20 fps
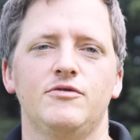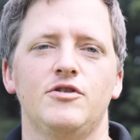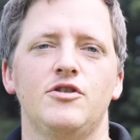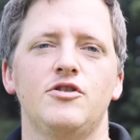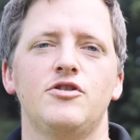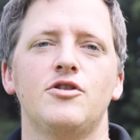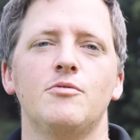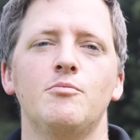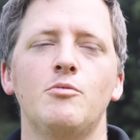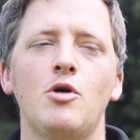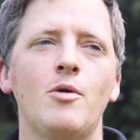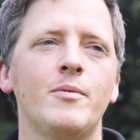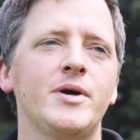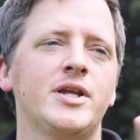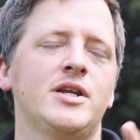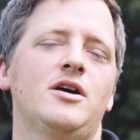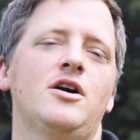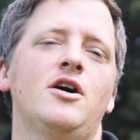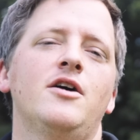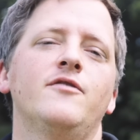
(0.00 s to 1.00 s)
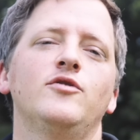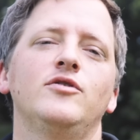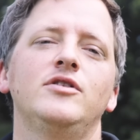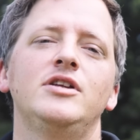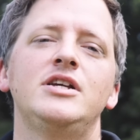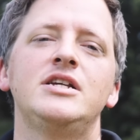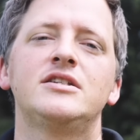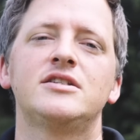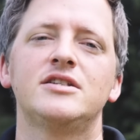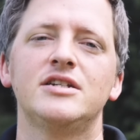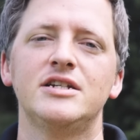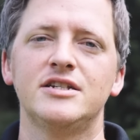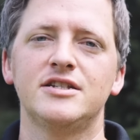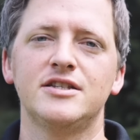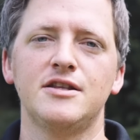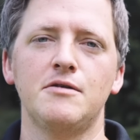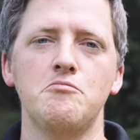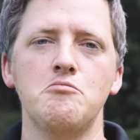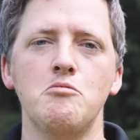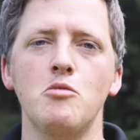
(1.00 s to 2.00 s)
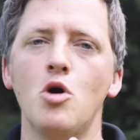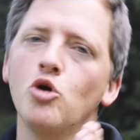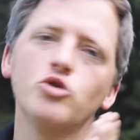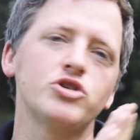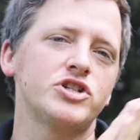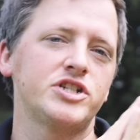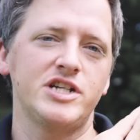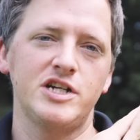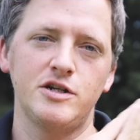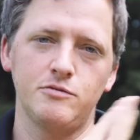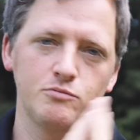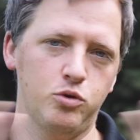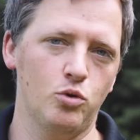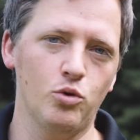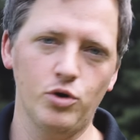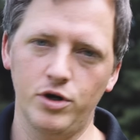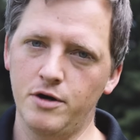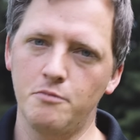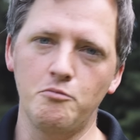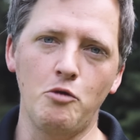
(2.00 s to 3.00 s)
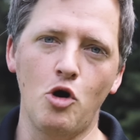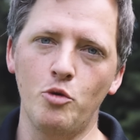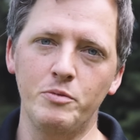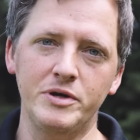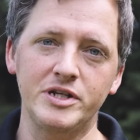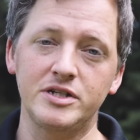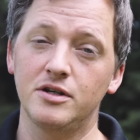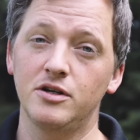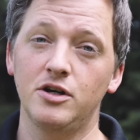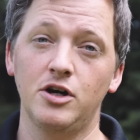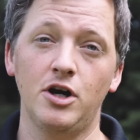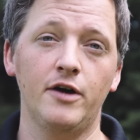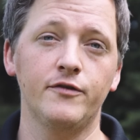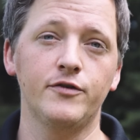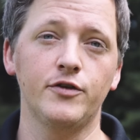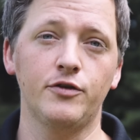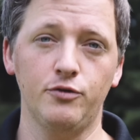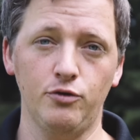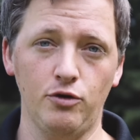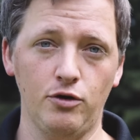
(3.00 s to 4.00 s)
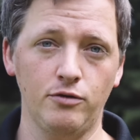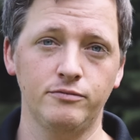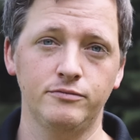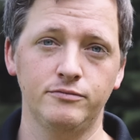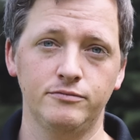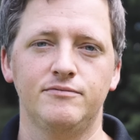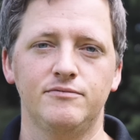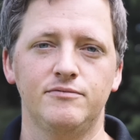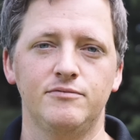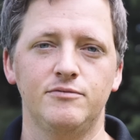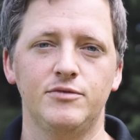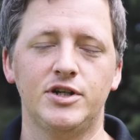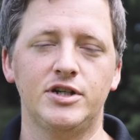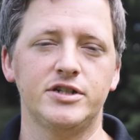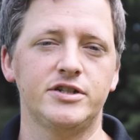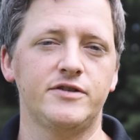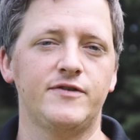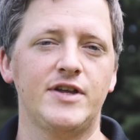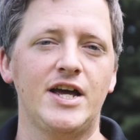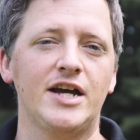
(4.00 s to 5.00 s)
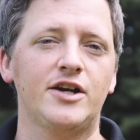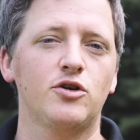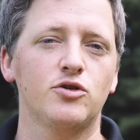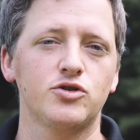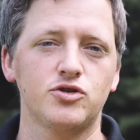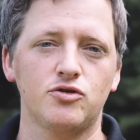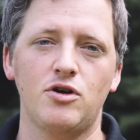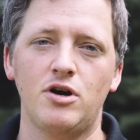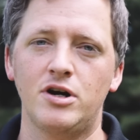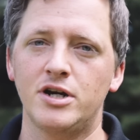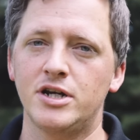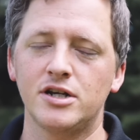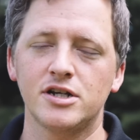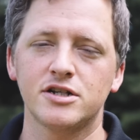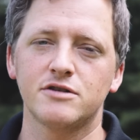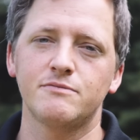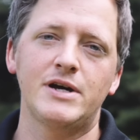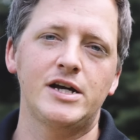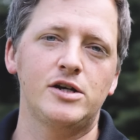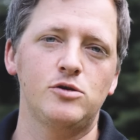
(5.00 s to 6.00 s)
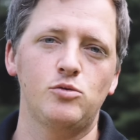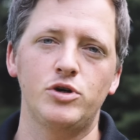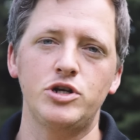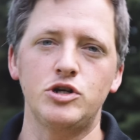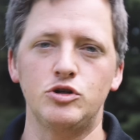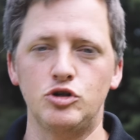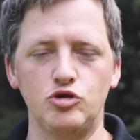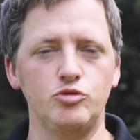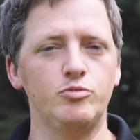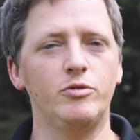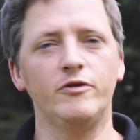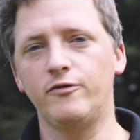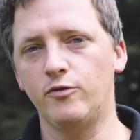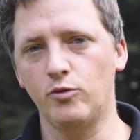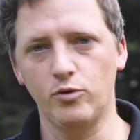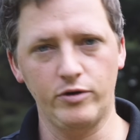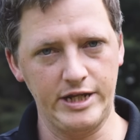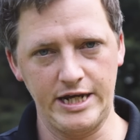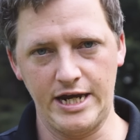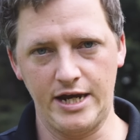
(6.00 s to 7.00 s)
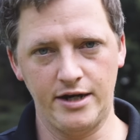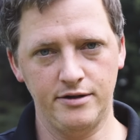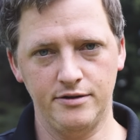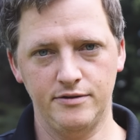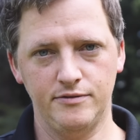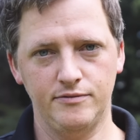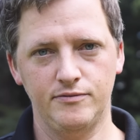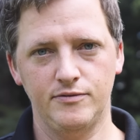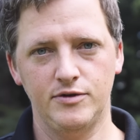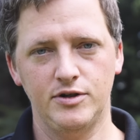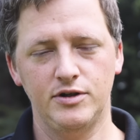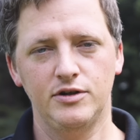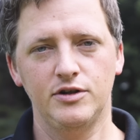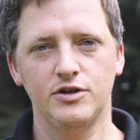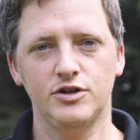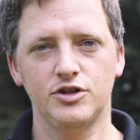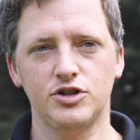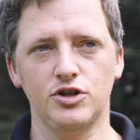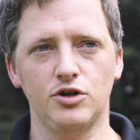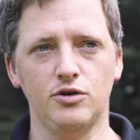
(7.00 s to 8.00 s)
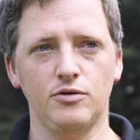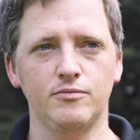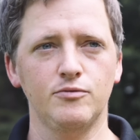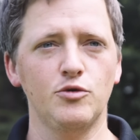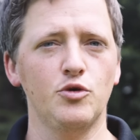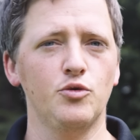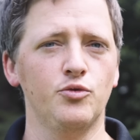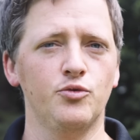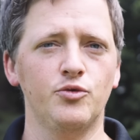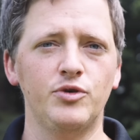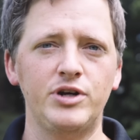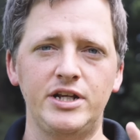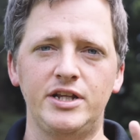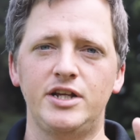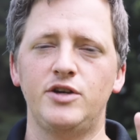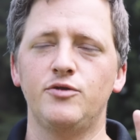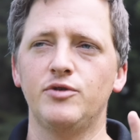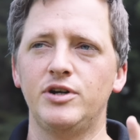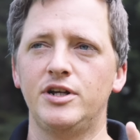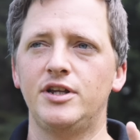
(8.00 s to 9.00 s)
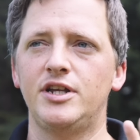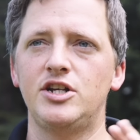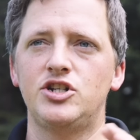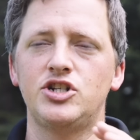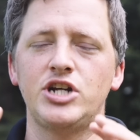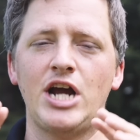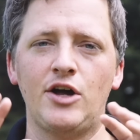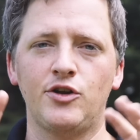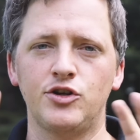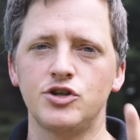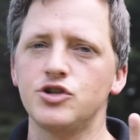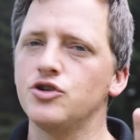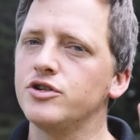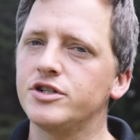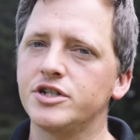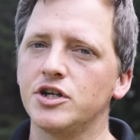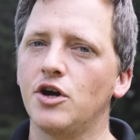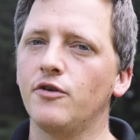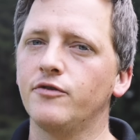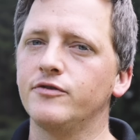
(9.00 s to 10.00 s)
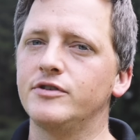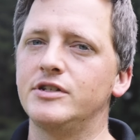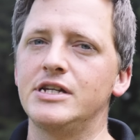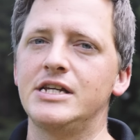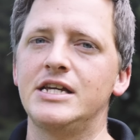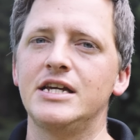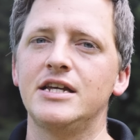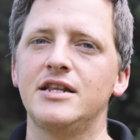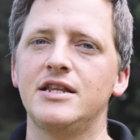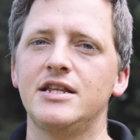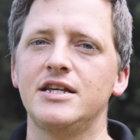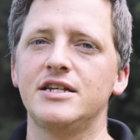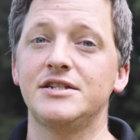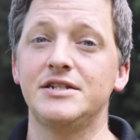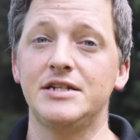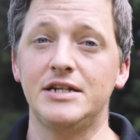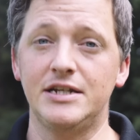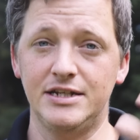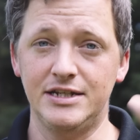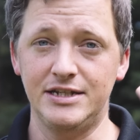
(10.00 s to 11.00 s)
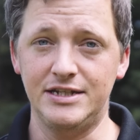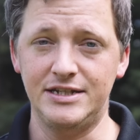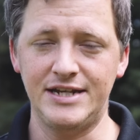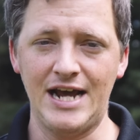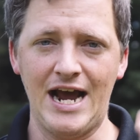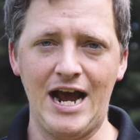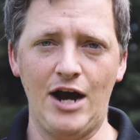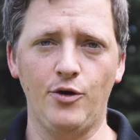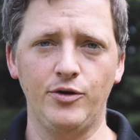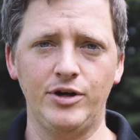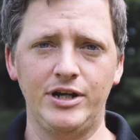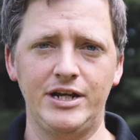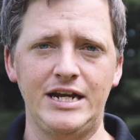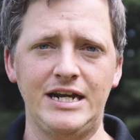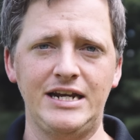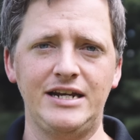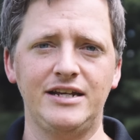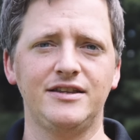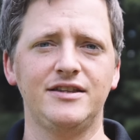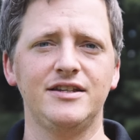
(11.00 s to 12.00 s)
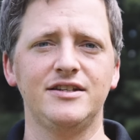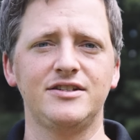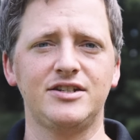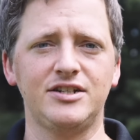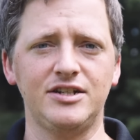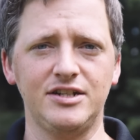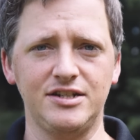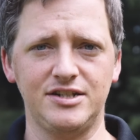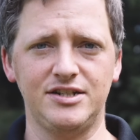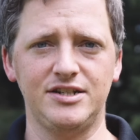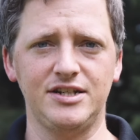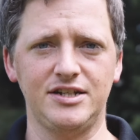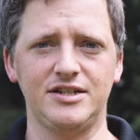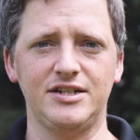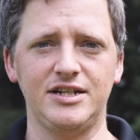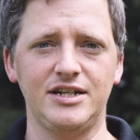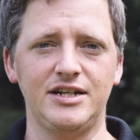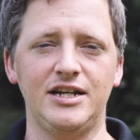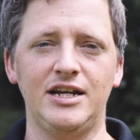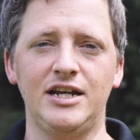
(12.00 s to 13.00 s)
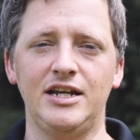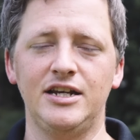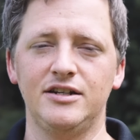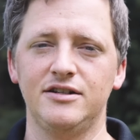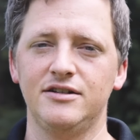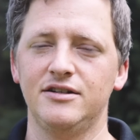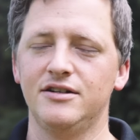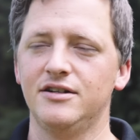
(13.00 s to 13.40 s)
The moment of release is the most important moment of the throw, because if that goes wrong, it doesn't matter what you do before that. So really, really challenge yourself to get this down and get this consistent, and